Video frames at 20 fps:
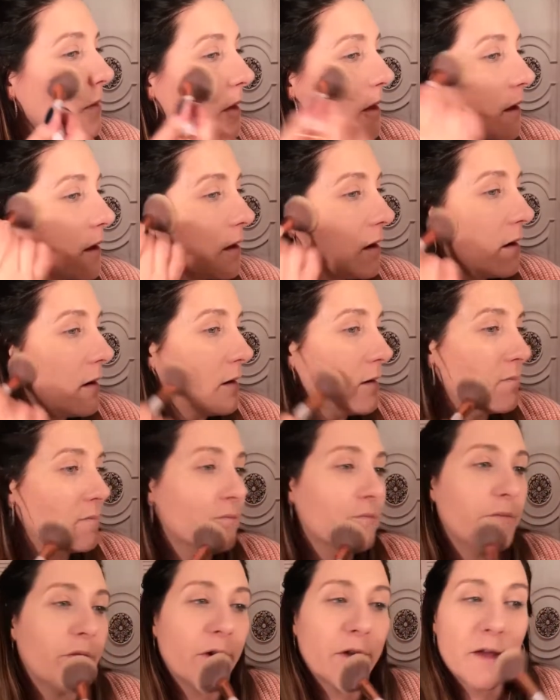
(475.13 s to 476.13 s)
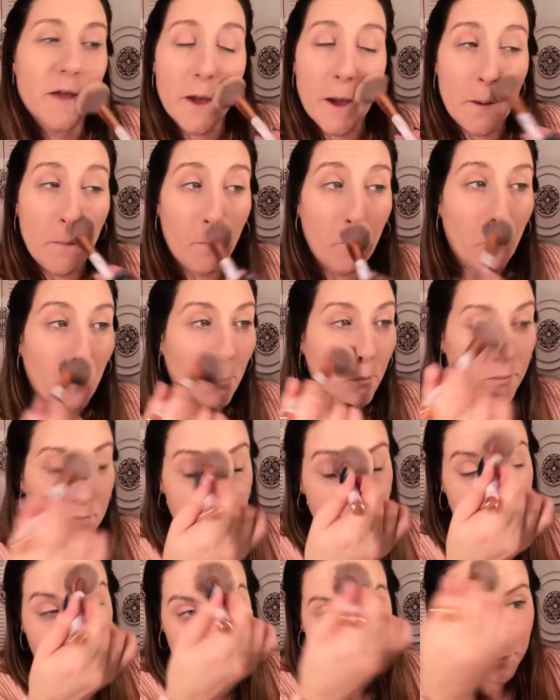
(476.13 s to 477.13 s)
But yeah,
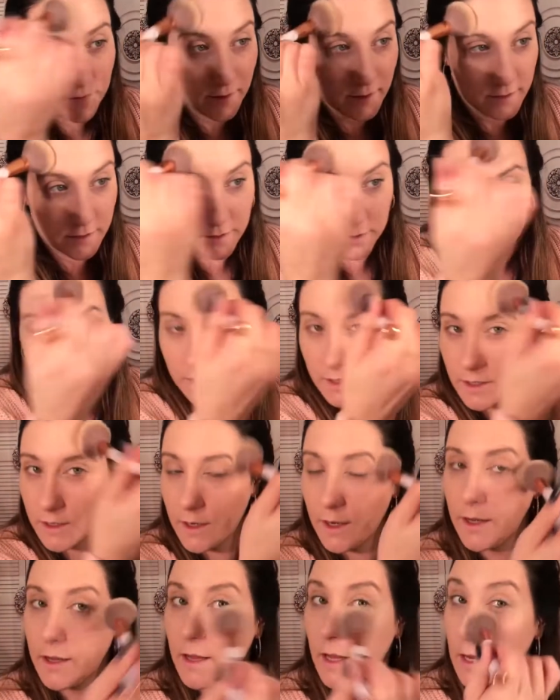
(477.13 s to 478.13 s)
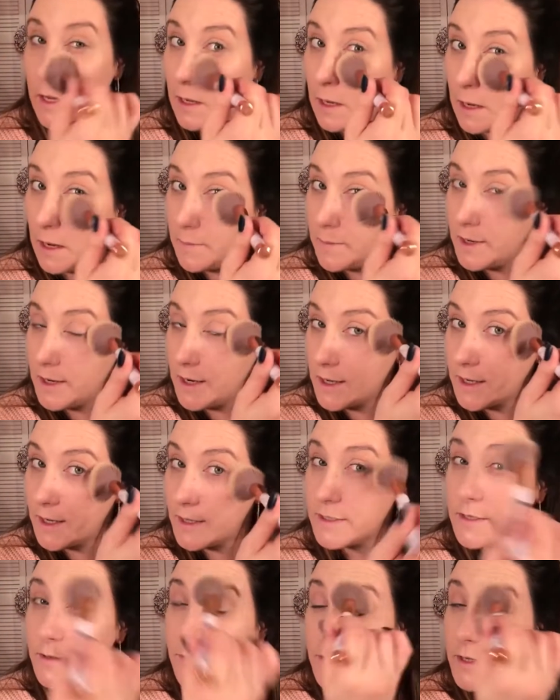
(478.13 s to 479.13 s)
so far so good. I like it. I mean, I
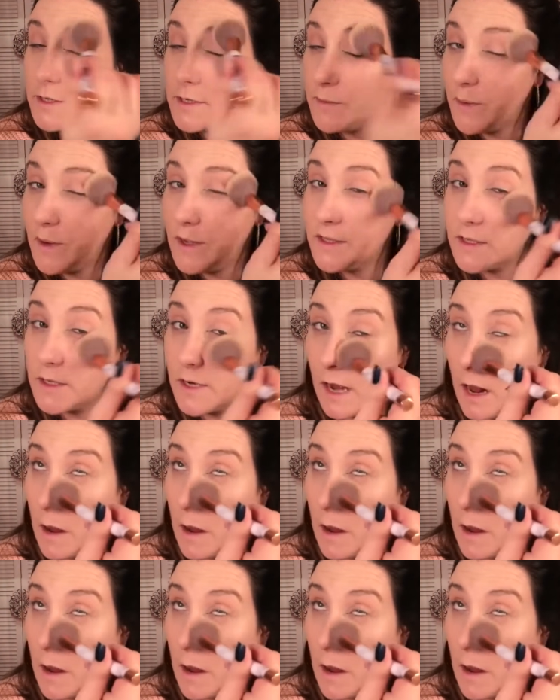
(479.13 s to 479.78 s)
guess it really depends on how